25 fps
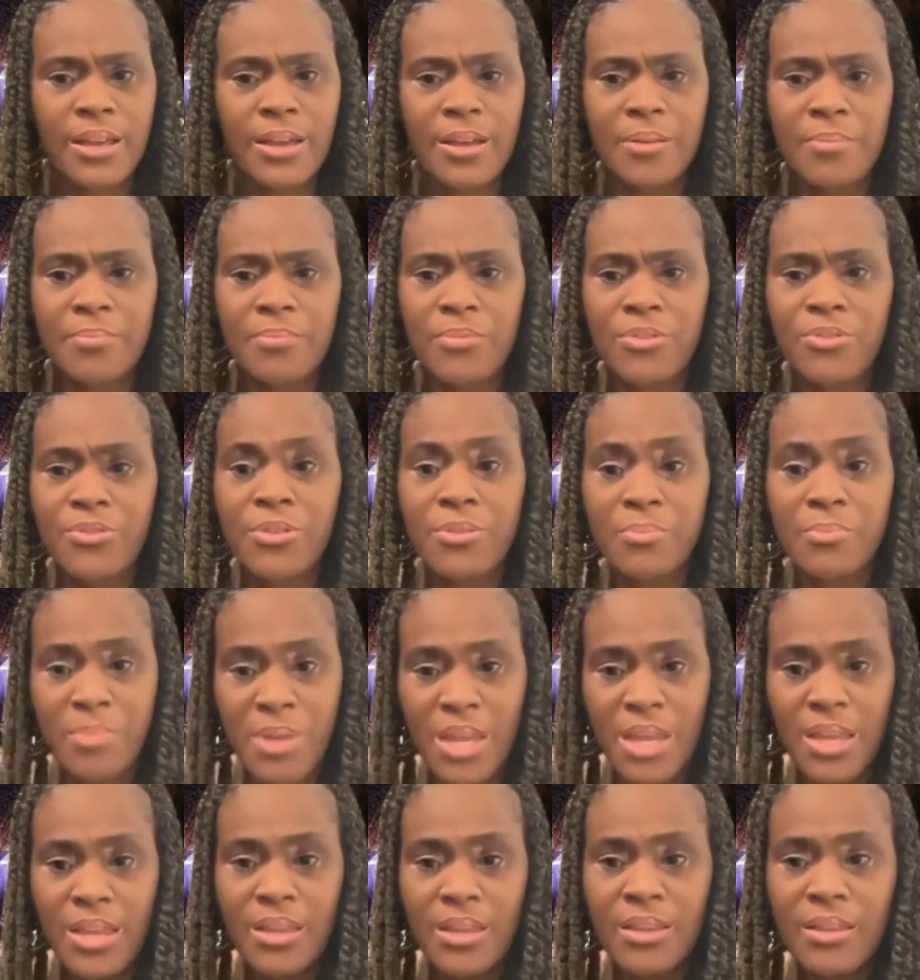for
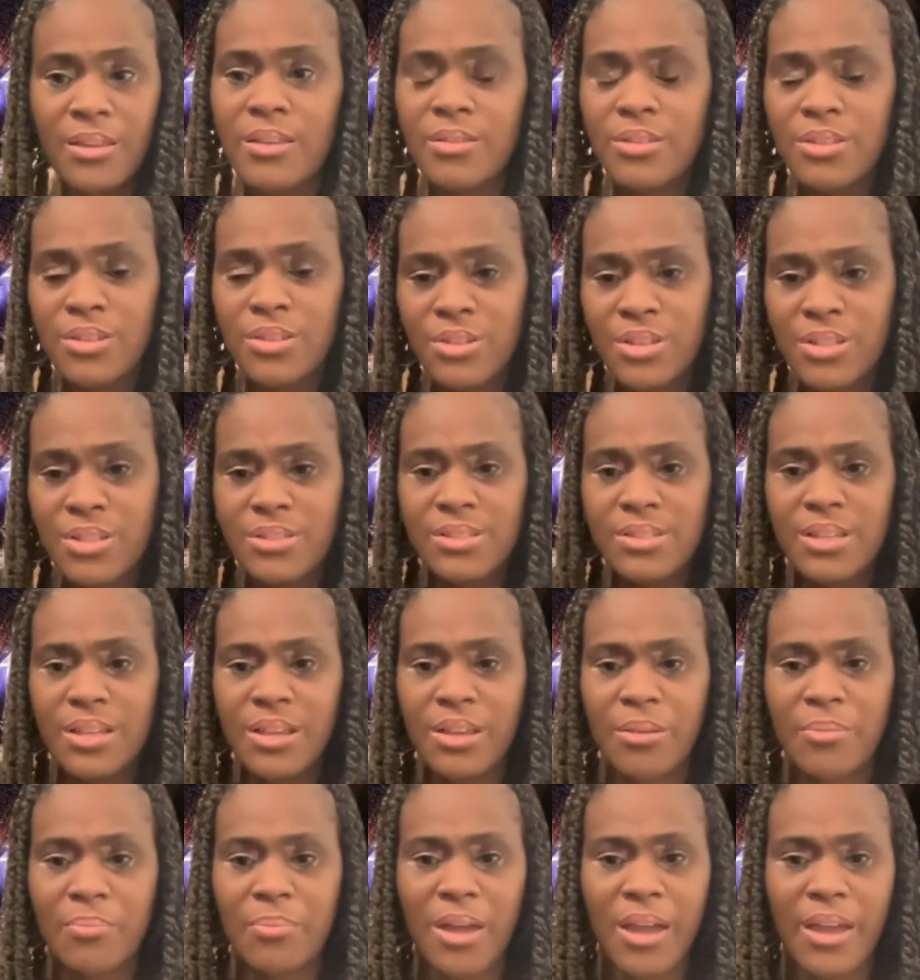me, you can see
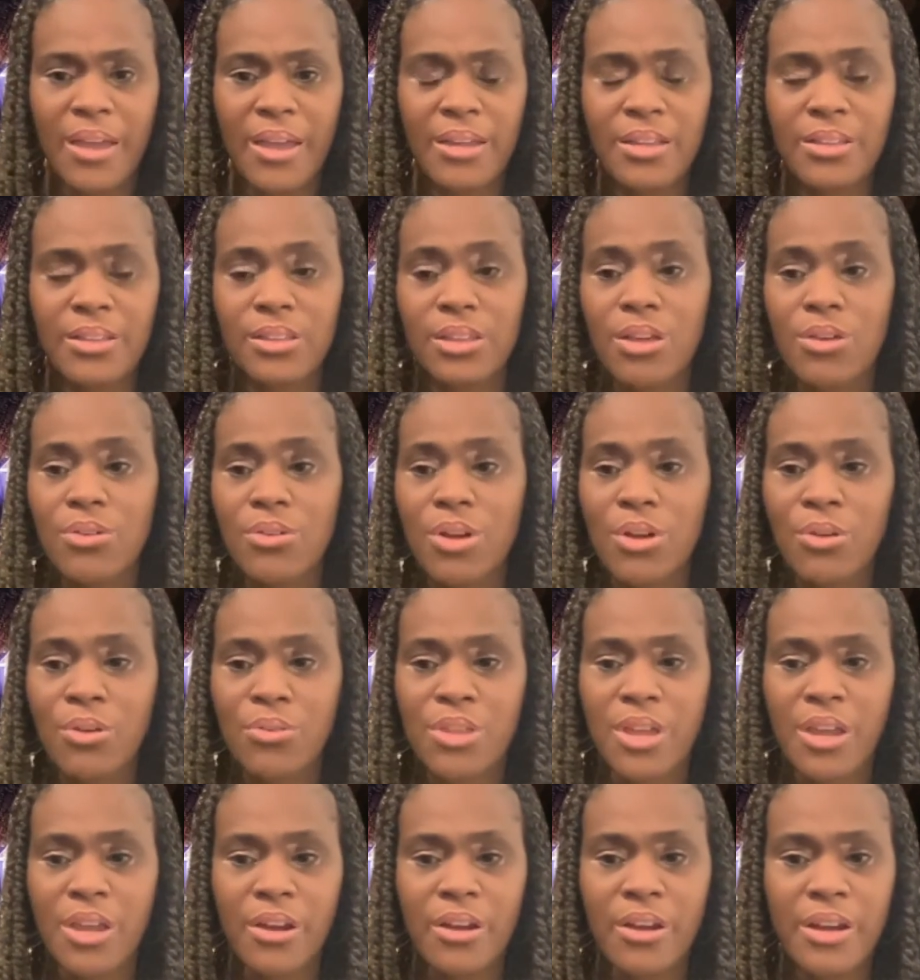on my logo
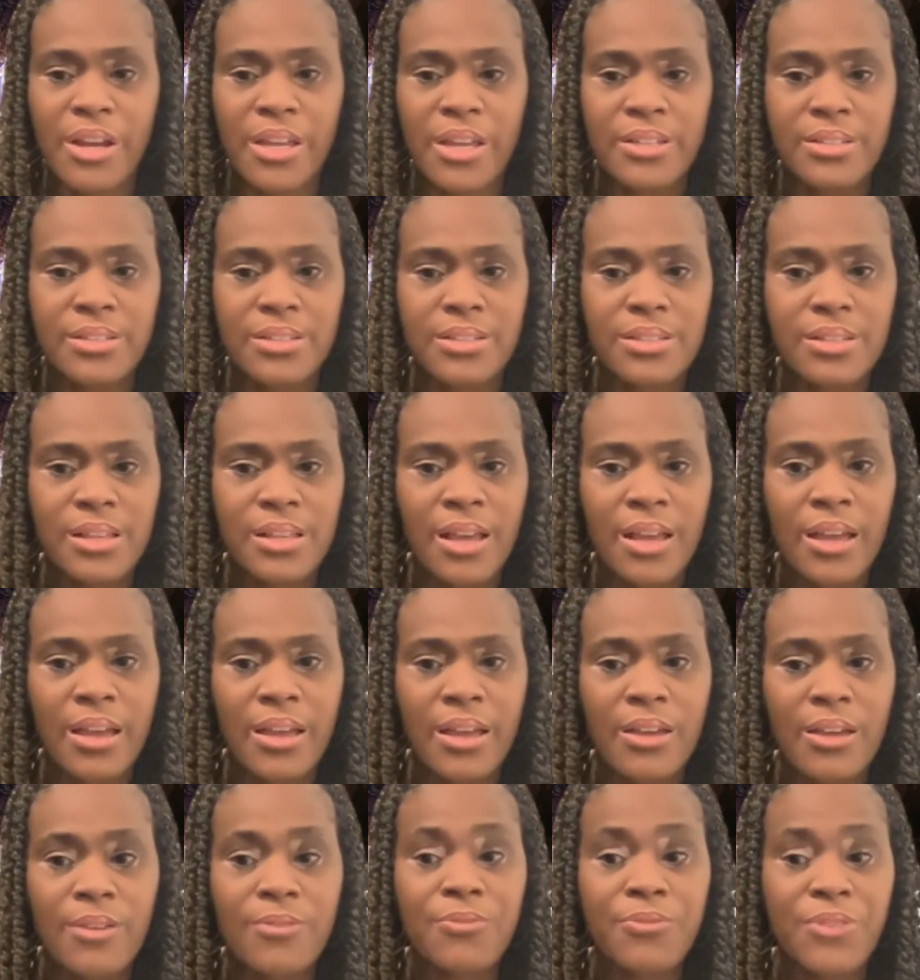there, it's
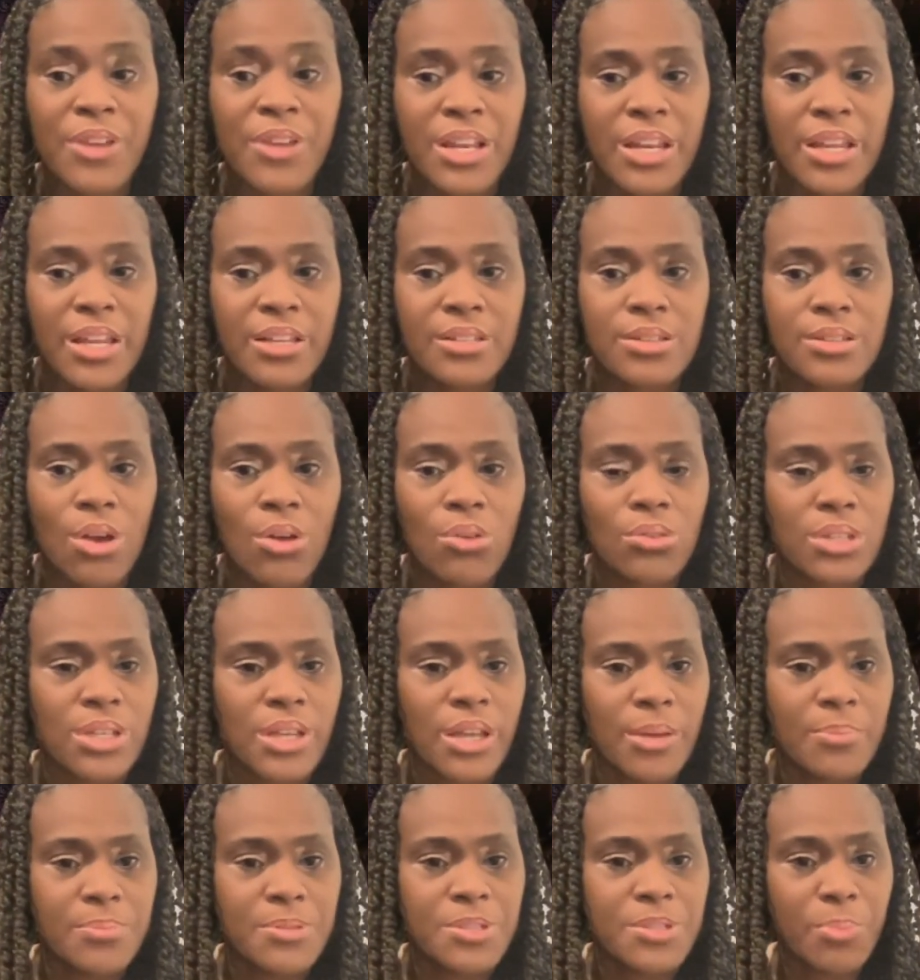a phoenix holding
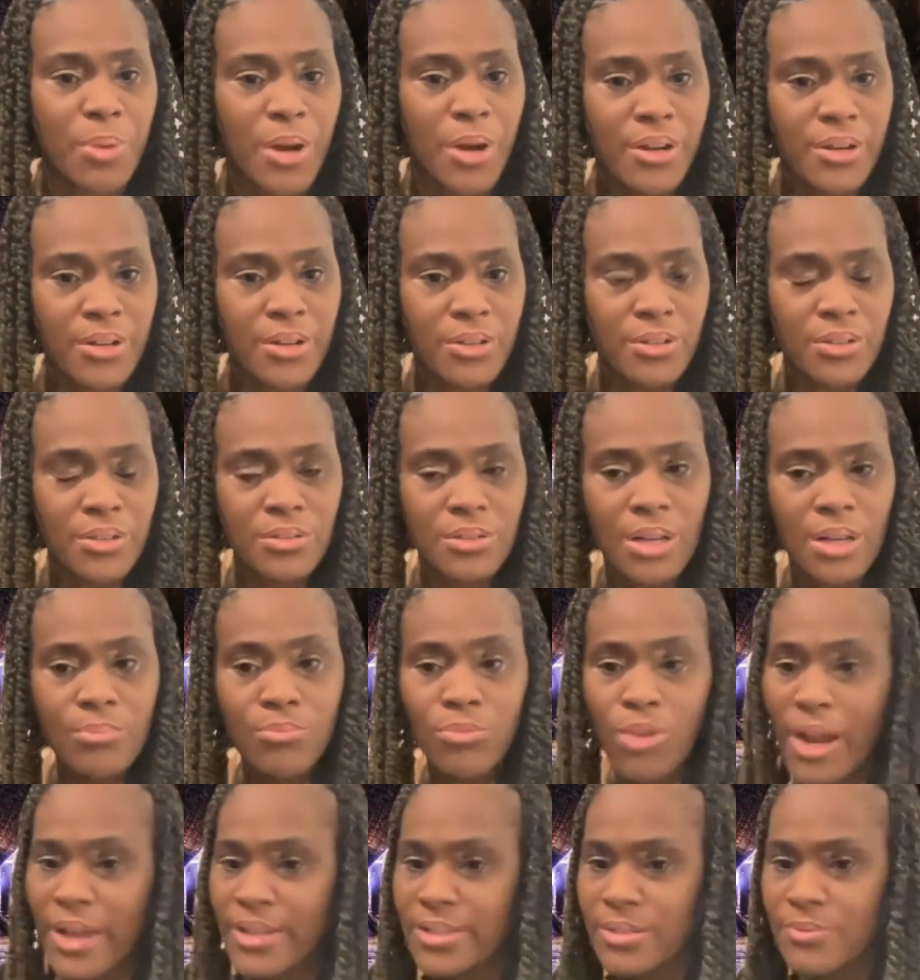up Sparkle. I'm
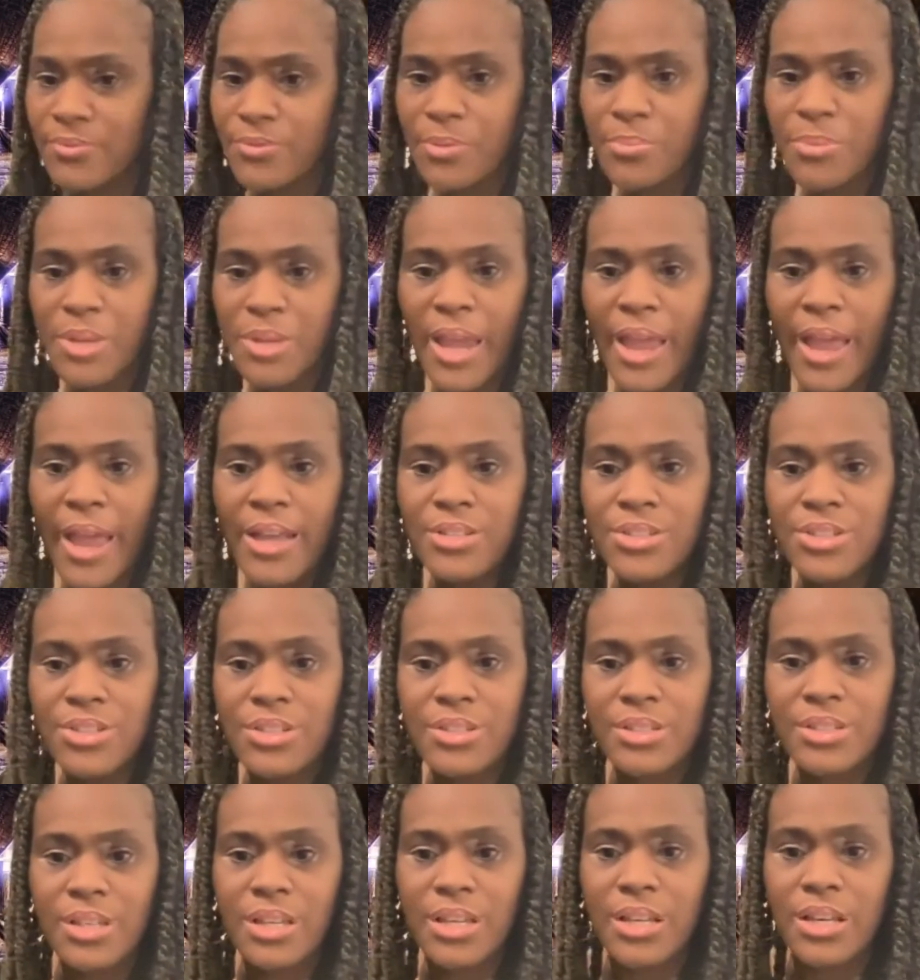rising from the
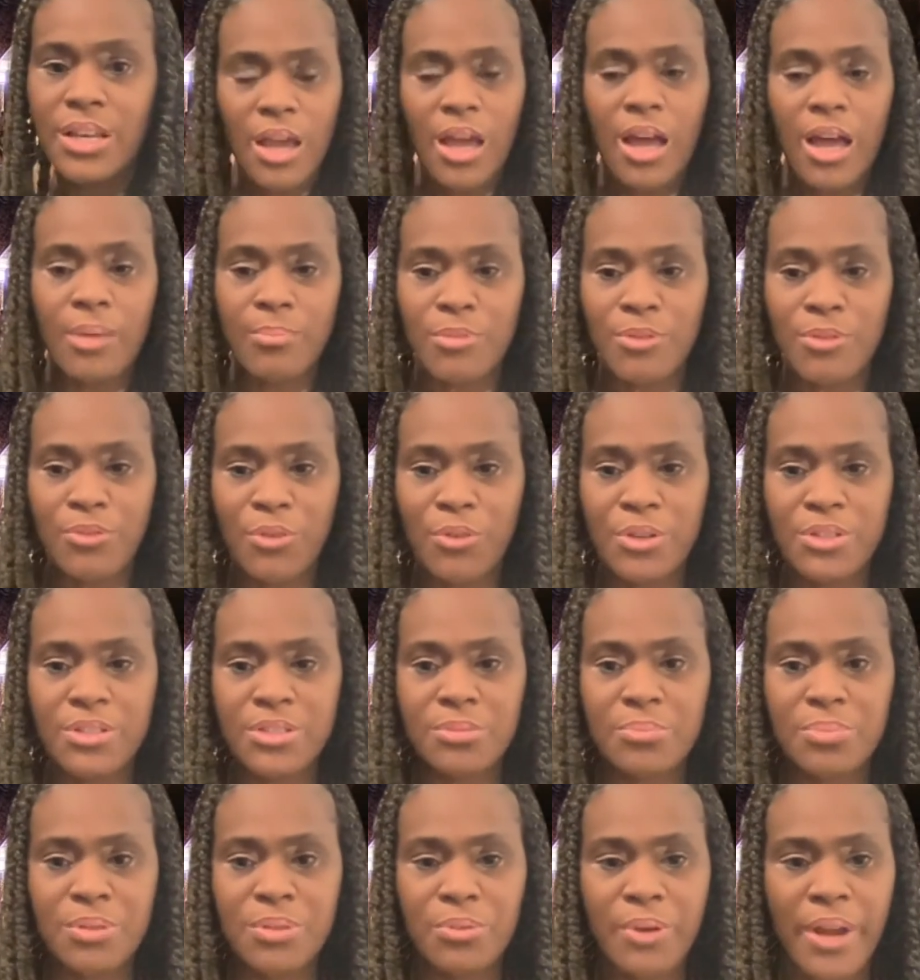ashes and I'm a force to
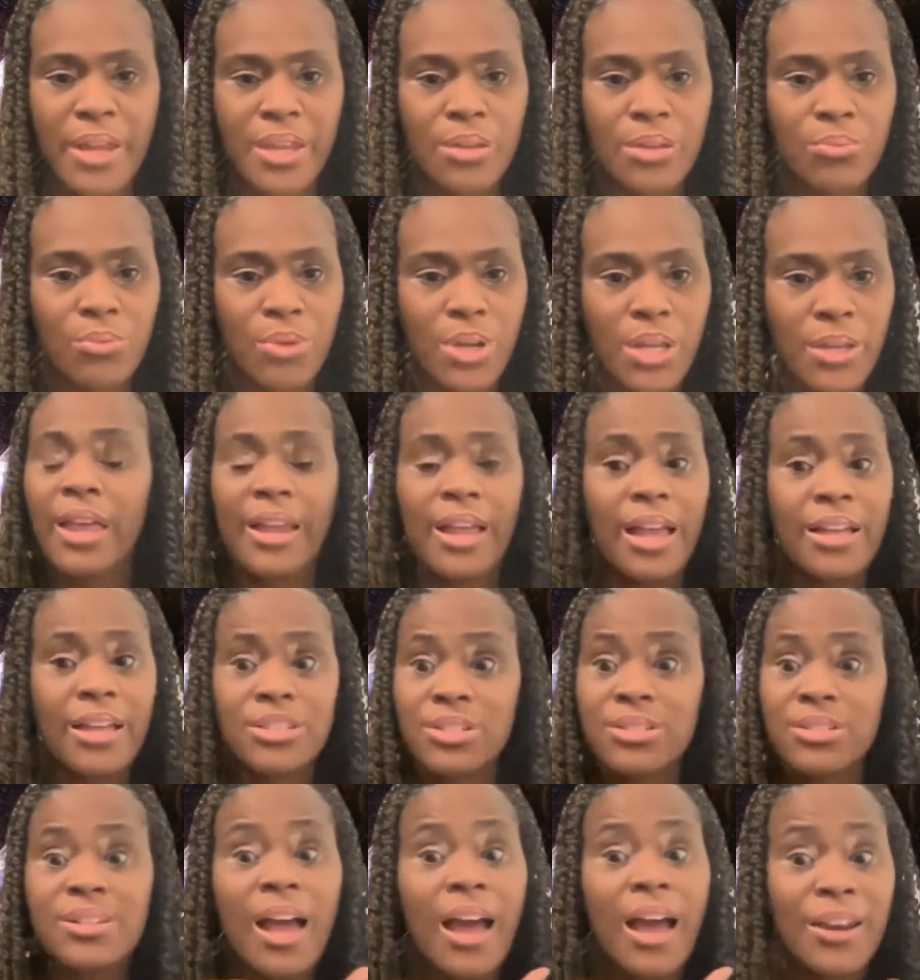be reckoned with. I
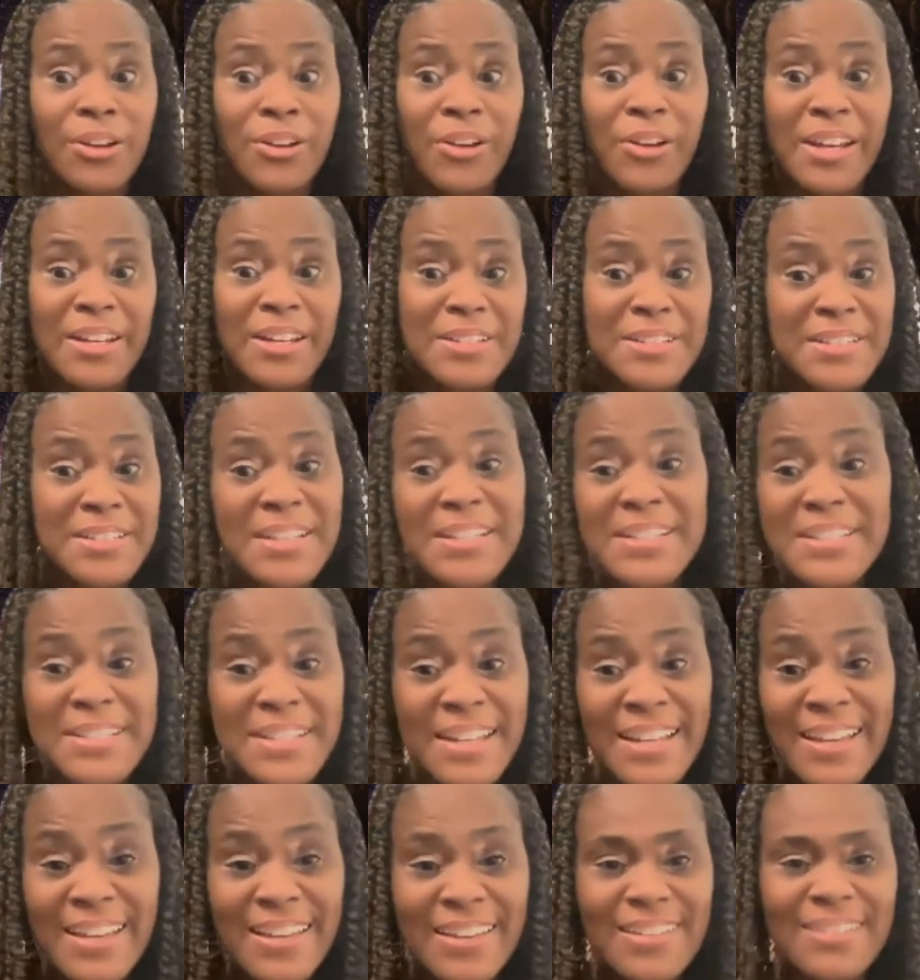just got a great
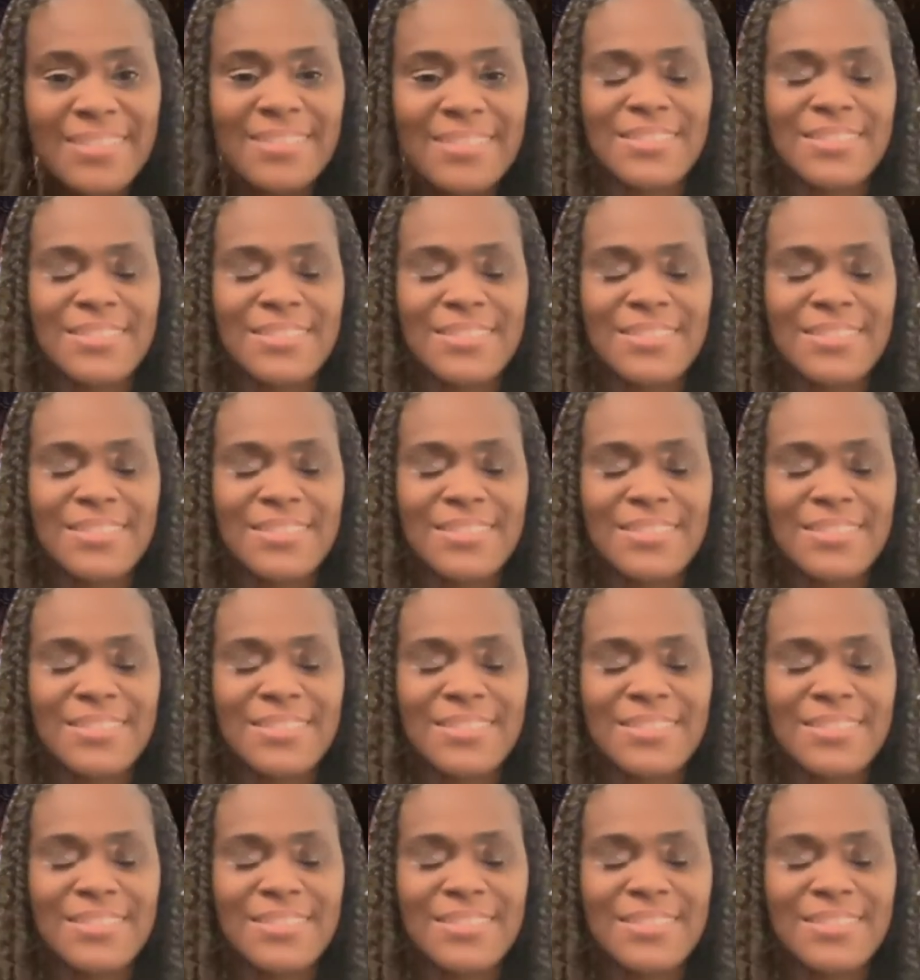assistant.